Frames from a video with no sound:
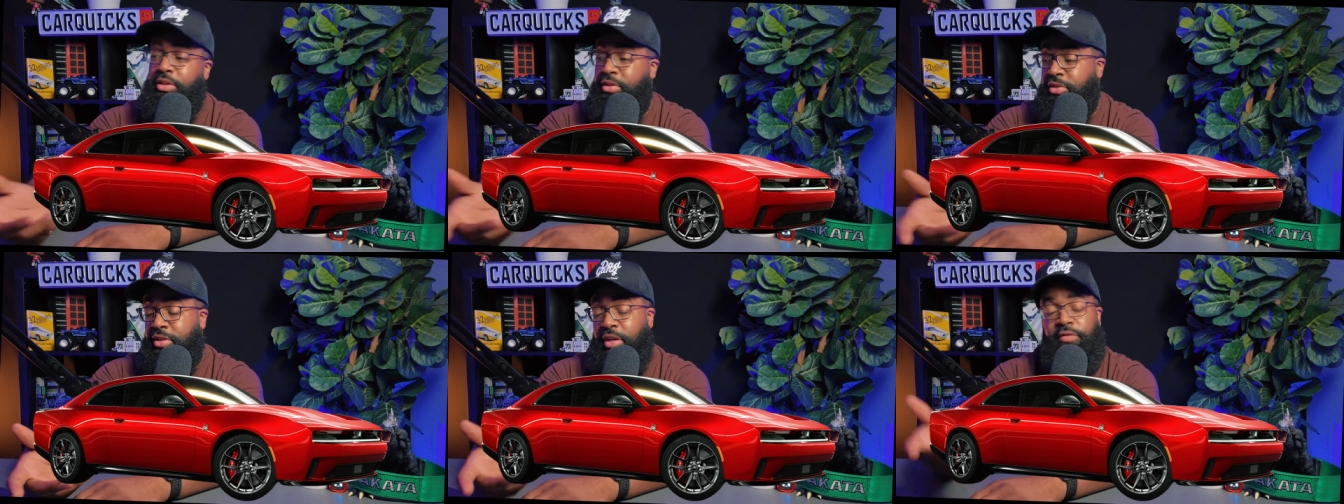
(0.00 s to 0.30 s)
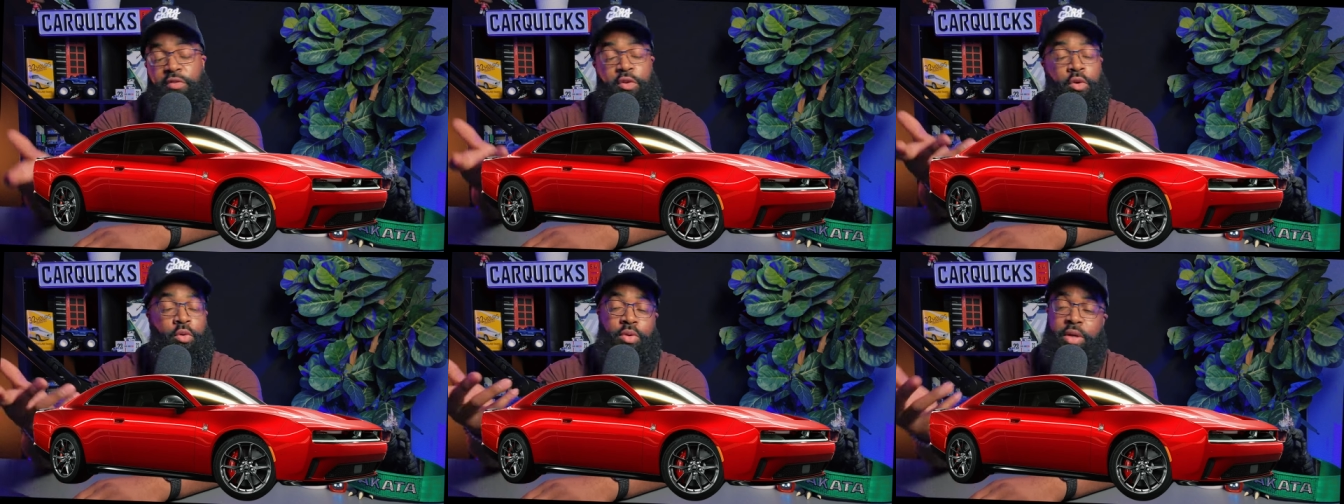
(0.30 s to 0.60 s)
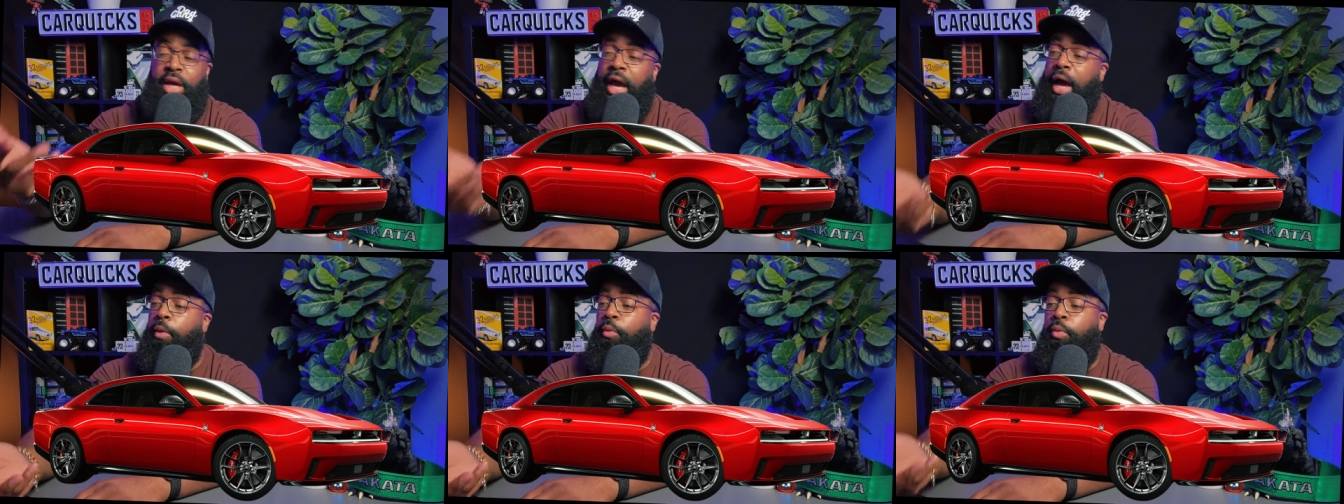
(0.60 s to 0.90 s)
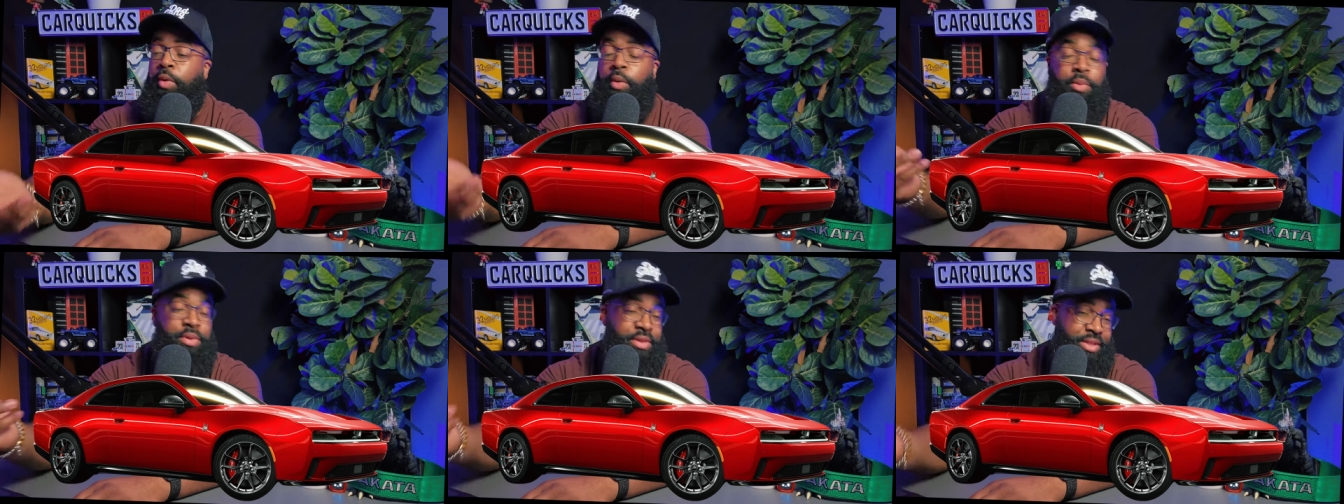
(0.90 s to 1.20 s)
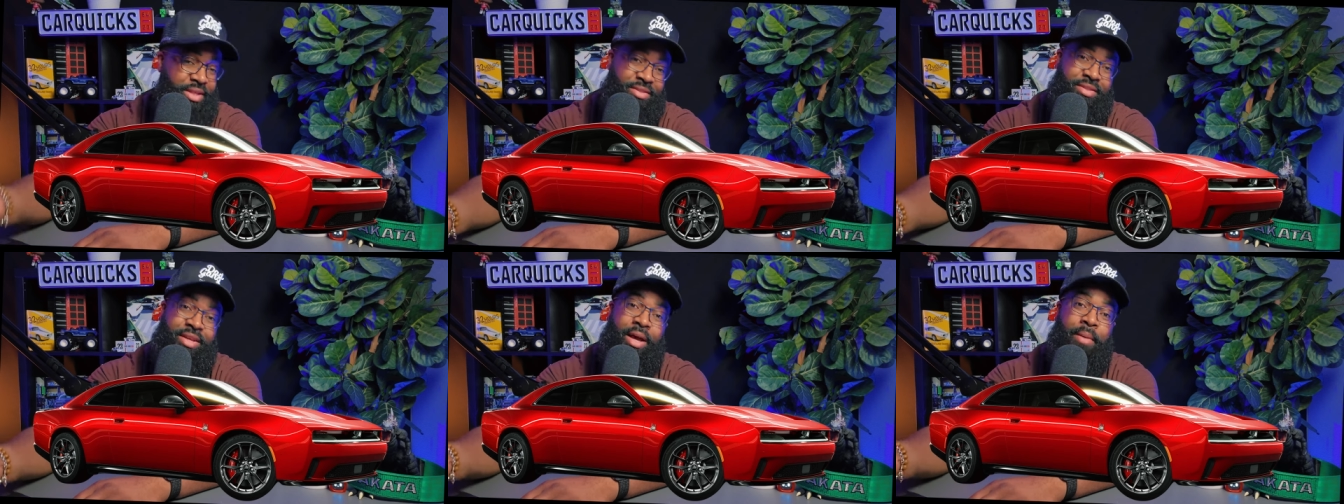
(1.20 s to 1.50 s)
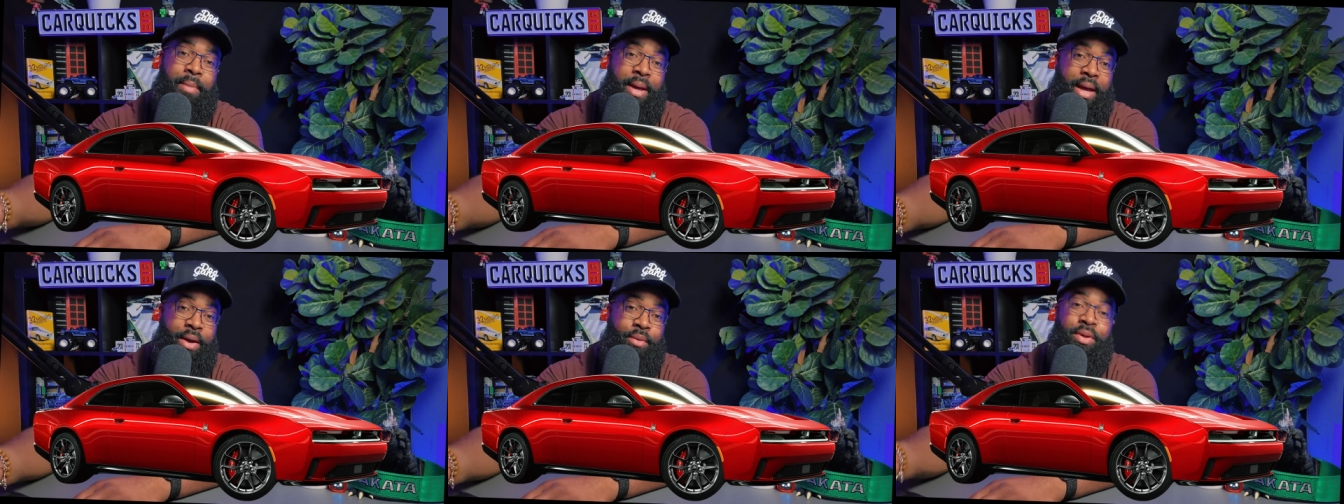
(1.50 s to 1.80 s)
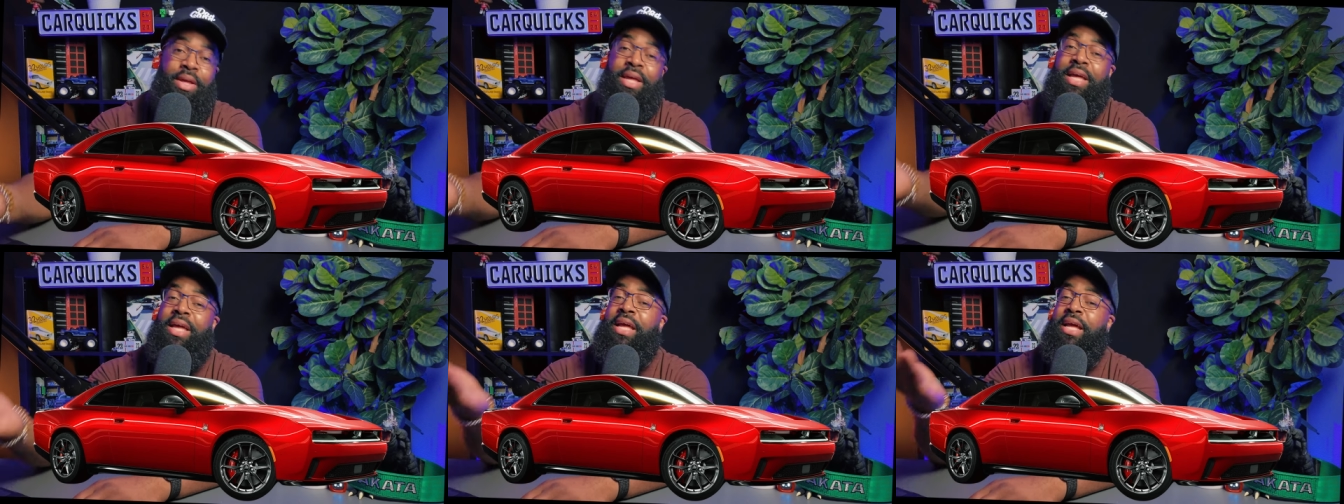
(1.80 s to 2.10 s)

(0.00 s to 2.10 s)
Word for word: Listen, if you got one when these come out,